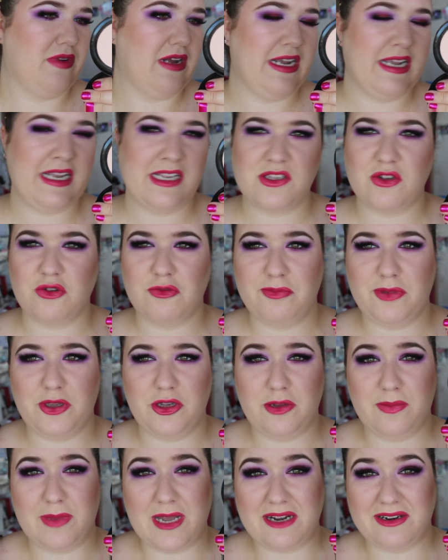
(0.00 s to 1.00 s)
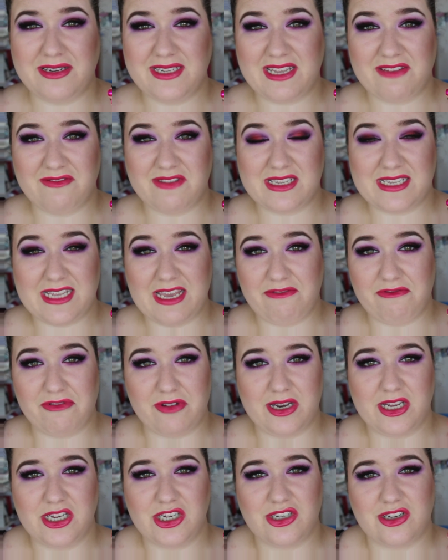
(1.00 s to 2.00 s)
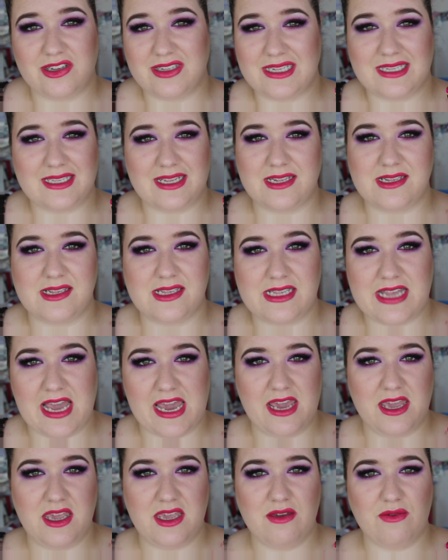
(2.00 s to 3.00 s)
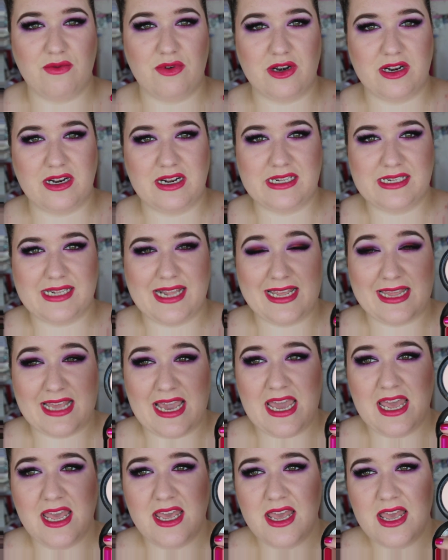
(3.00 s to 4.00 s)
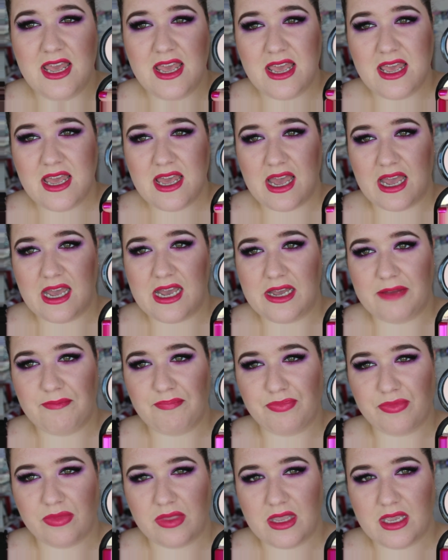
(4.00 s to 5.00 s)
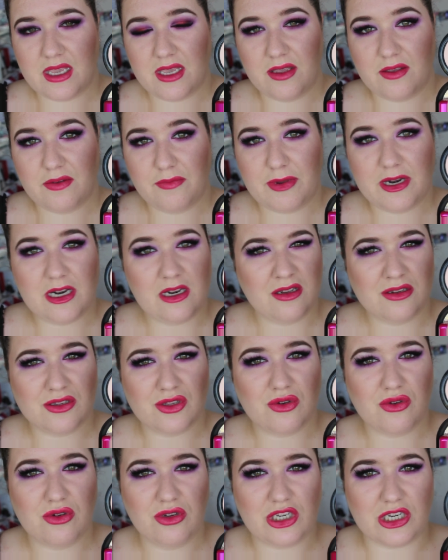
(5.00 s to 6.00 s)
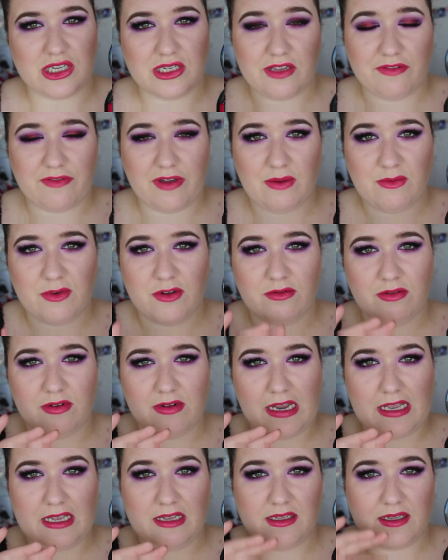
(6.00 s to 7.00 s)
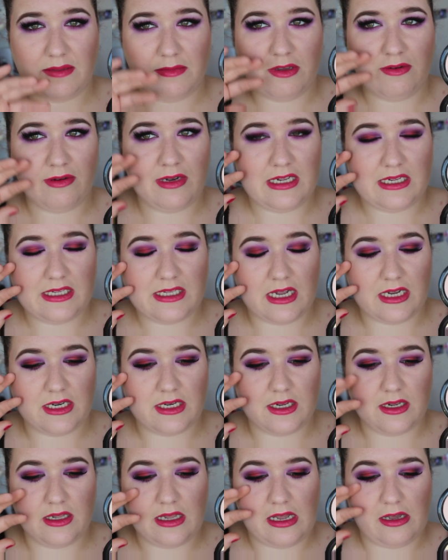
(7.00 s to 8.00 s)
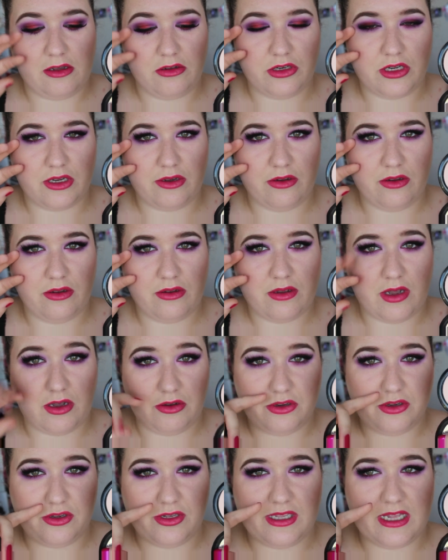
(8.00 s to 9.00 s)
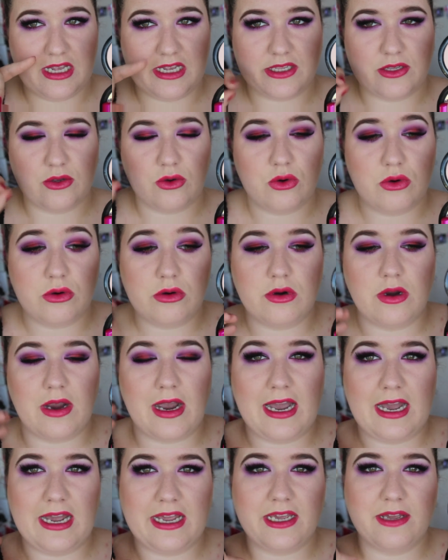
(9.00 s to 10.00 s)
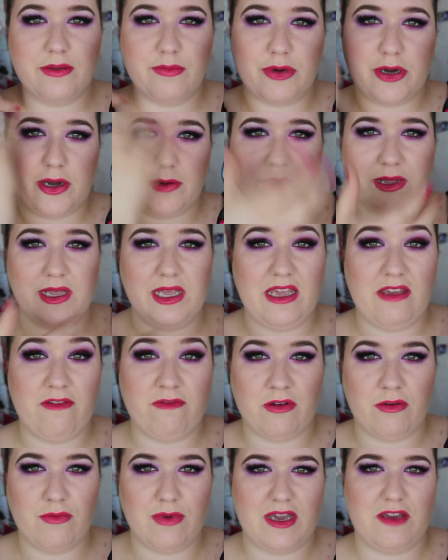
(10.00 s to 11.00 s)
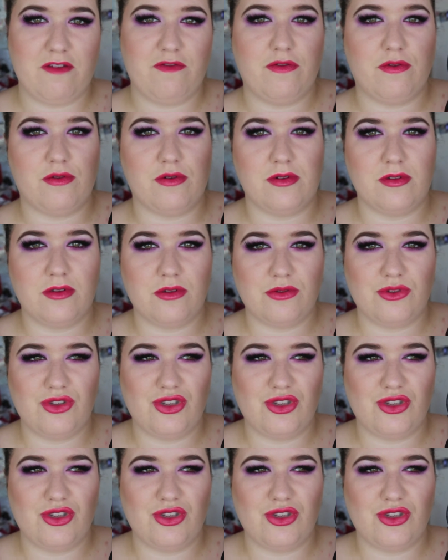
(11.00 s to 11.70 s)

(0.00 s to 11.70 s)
I guess all beauty powders have the same finish because this doesn't say what it is like that. But it looks gorgeous. If I want like something really subtle, I'll use this, or I can pop it everywhere for